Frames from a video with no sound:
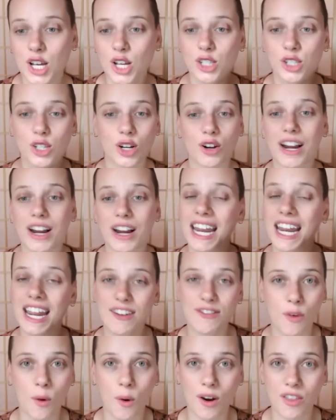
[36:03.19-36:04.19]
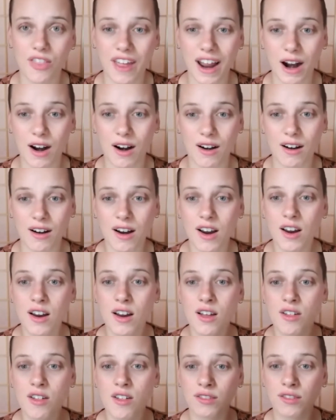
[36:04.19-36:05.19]
So you're in it for their,
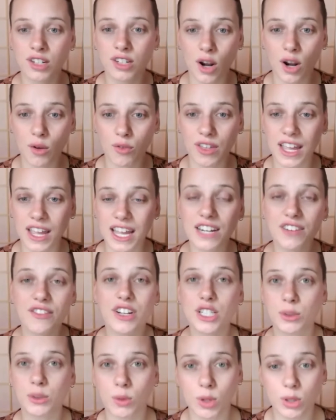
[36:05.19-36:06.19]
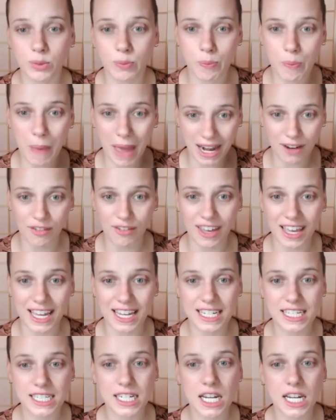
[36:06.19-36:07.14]
the individual's benefit.